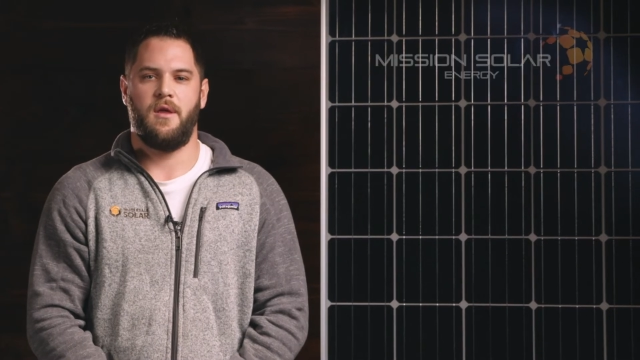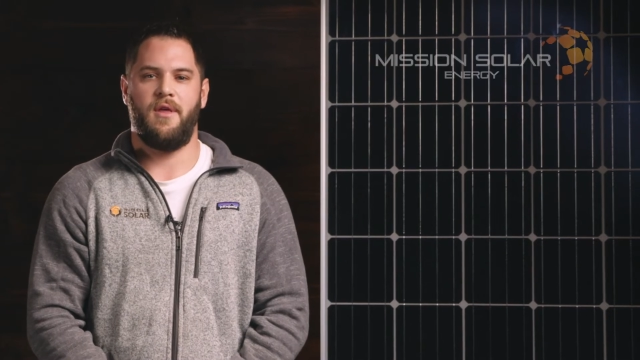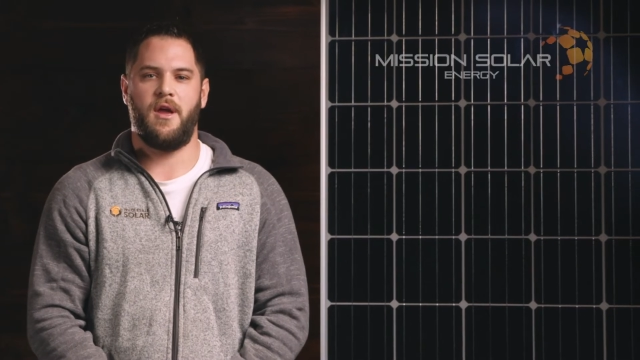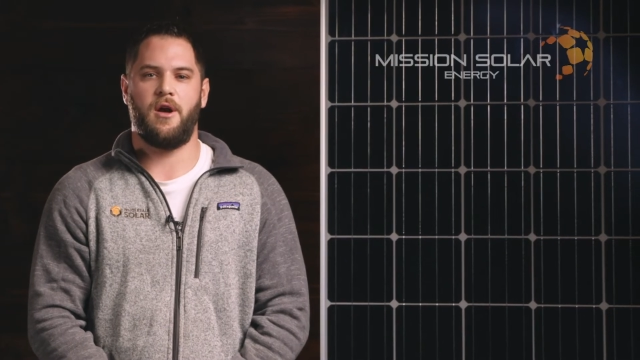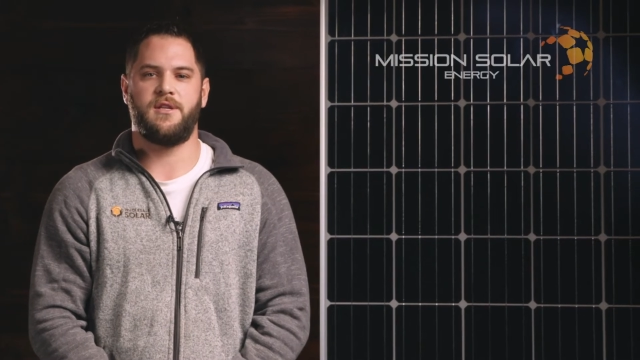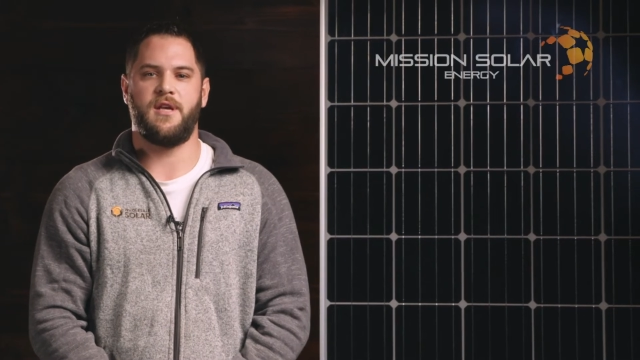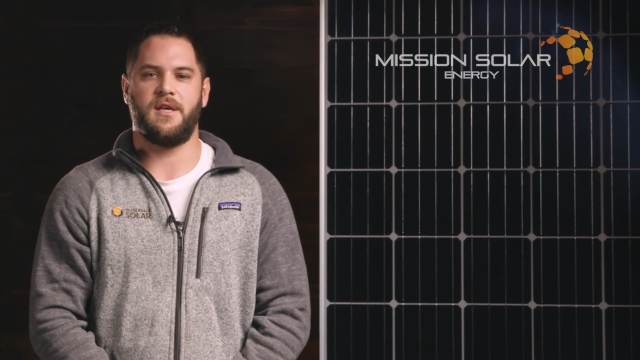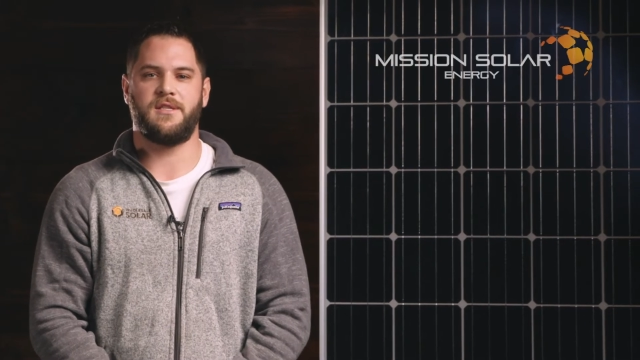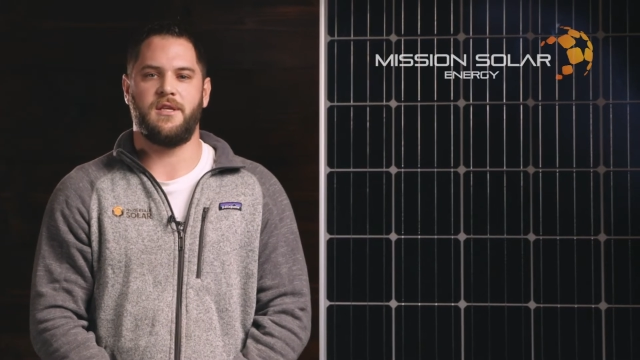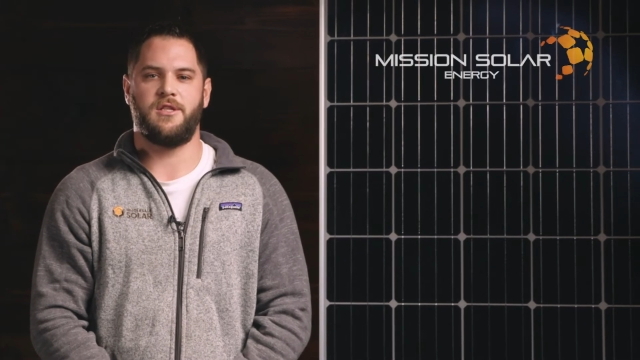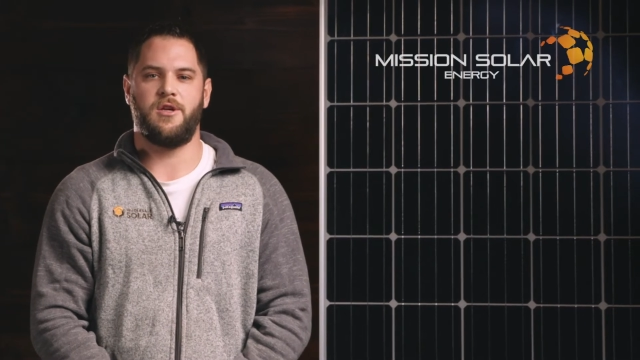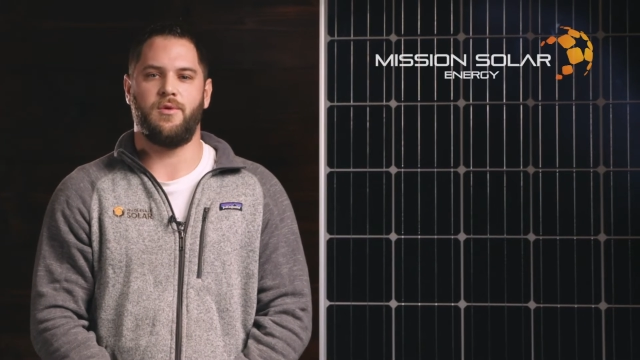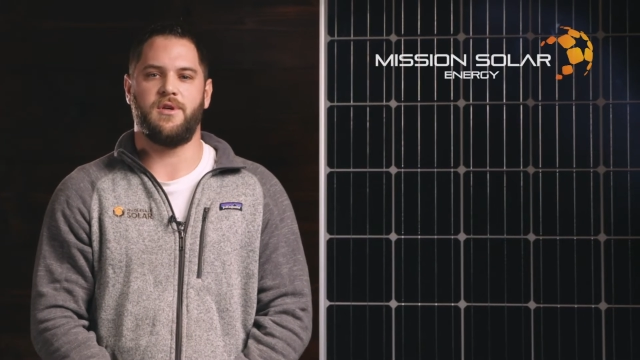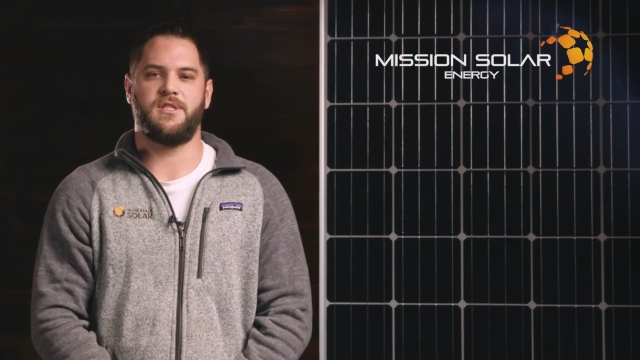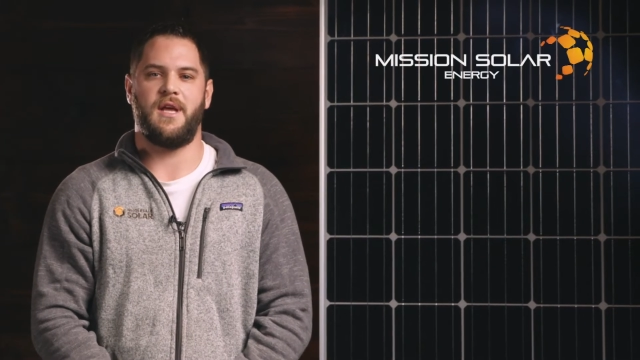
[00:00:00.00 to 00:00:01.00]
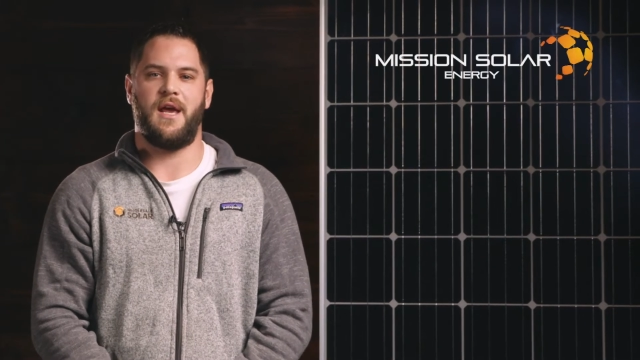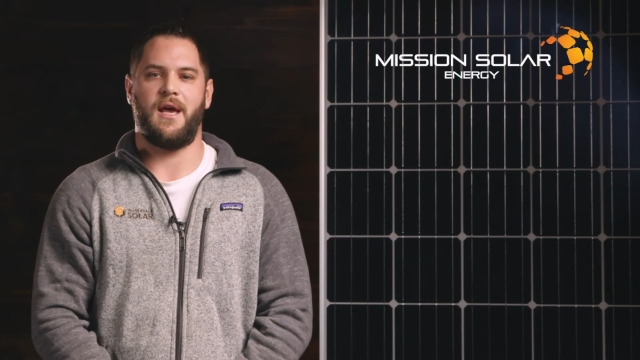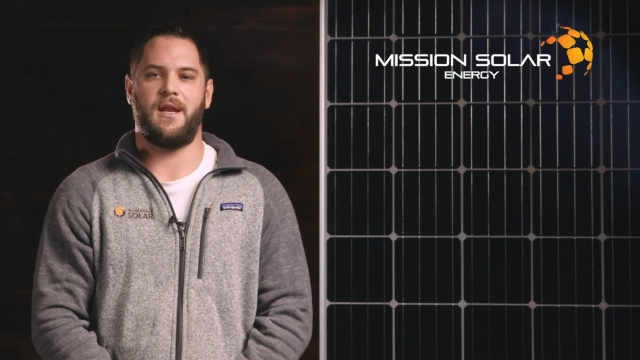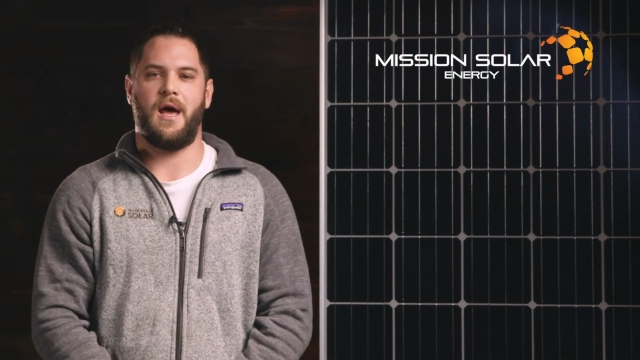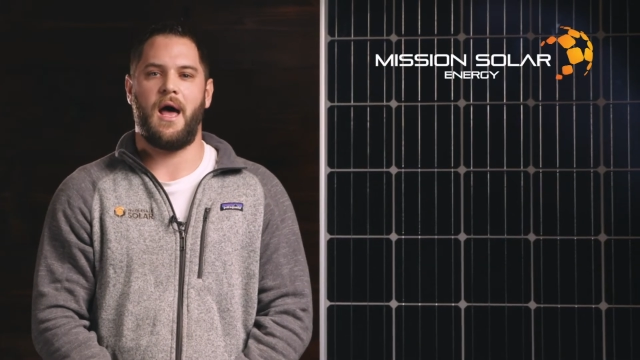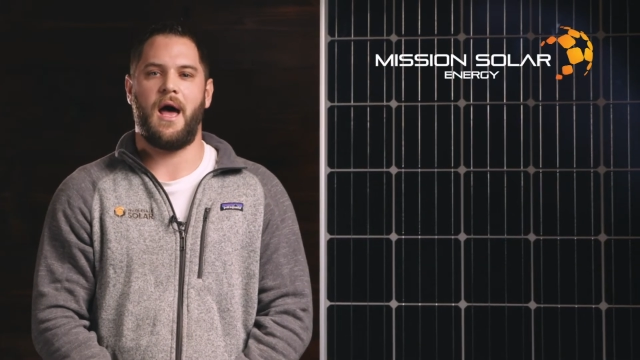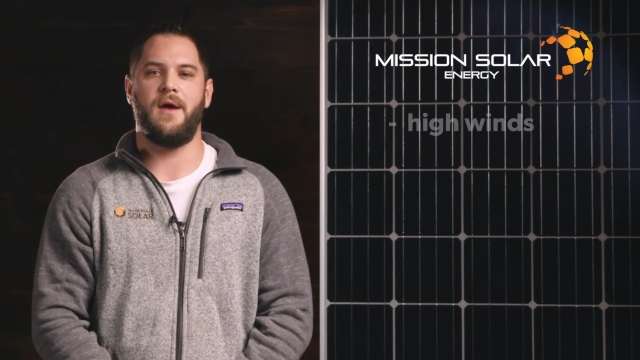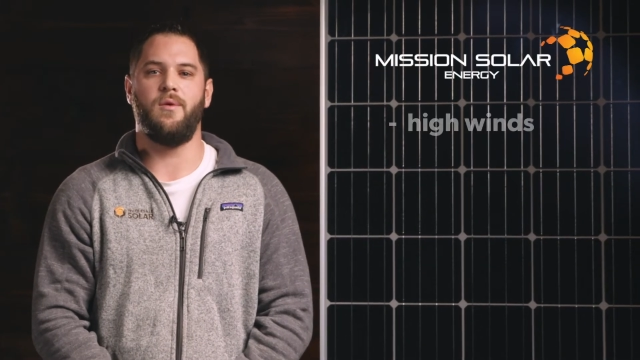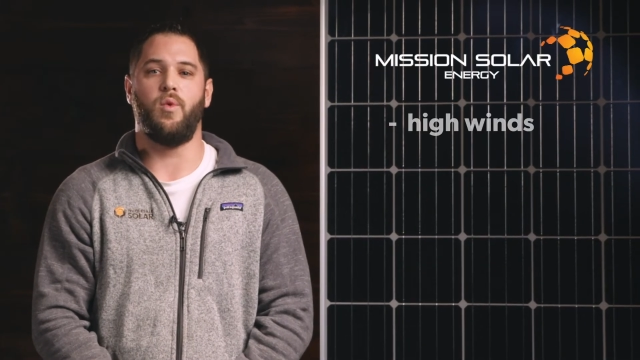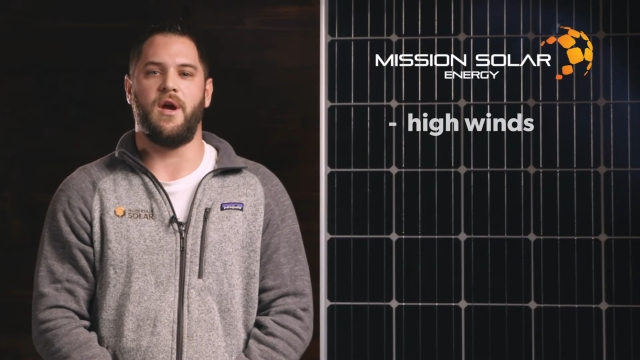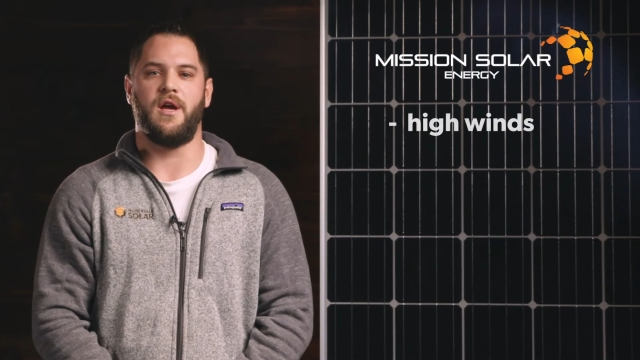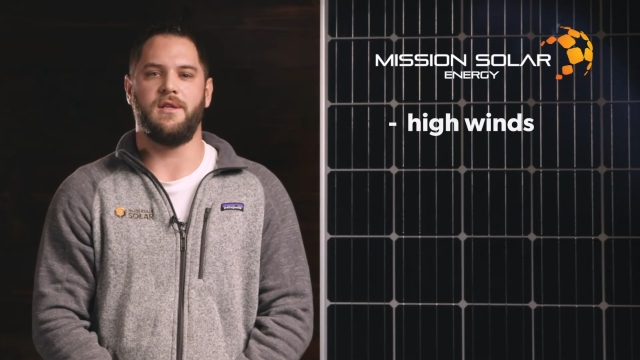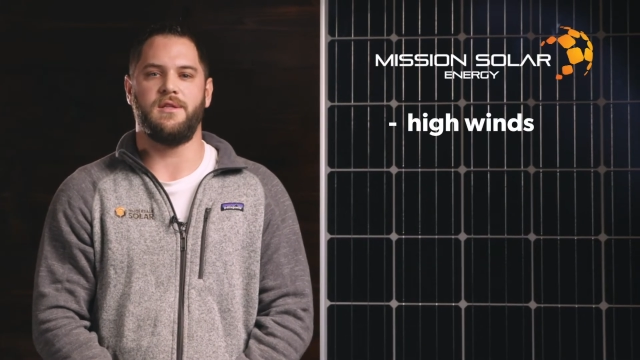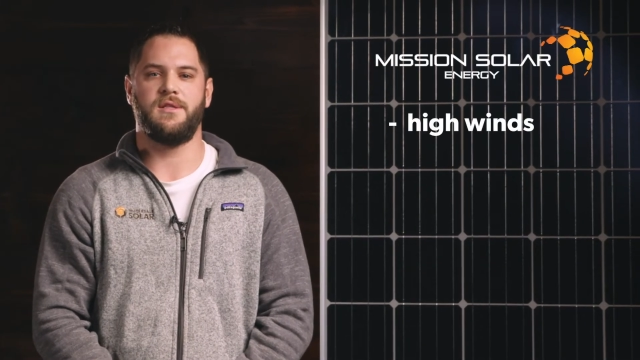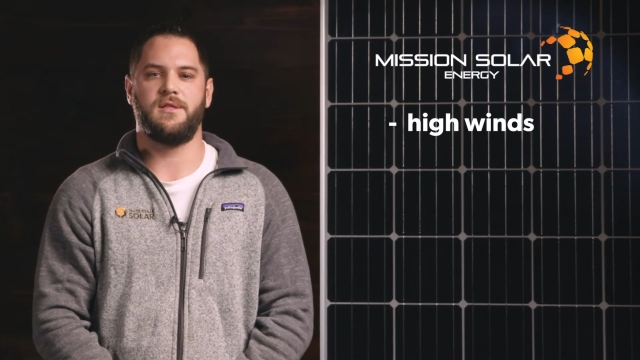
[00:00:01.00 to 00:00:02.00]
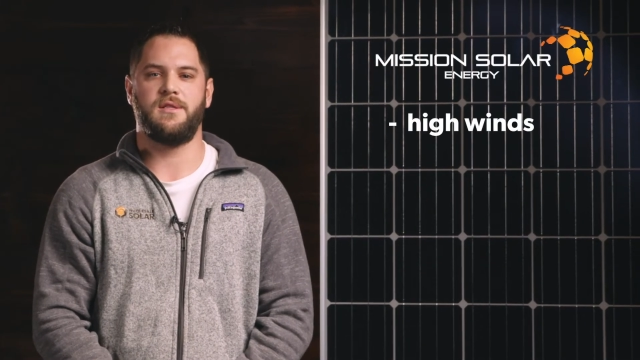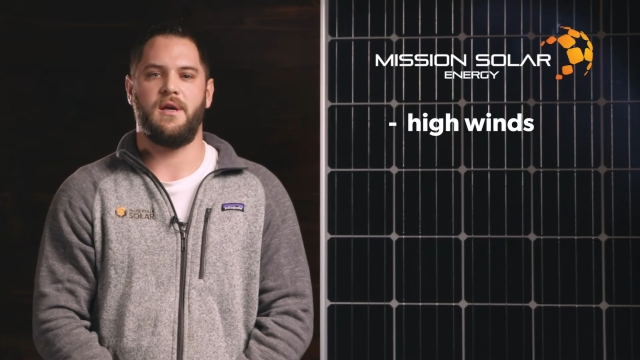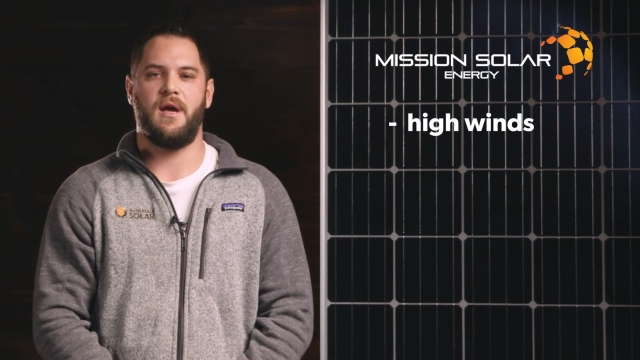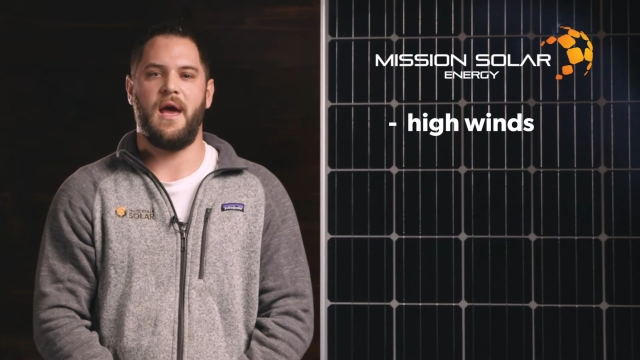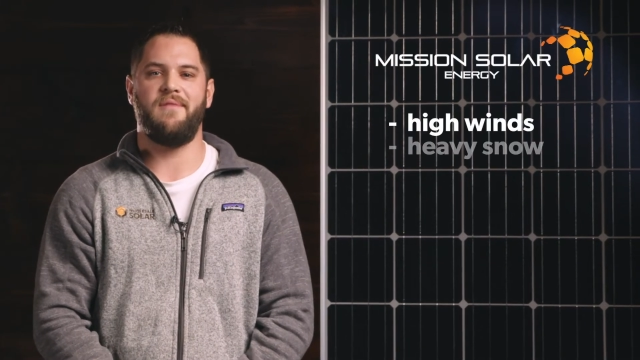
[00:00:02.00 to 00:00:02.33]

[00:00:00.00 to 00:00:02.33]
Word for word: They are tested to withstand high winds,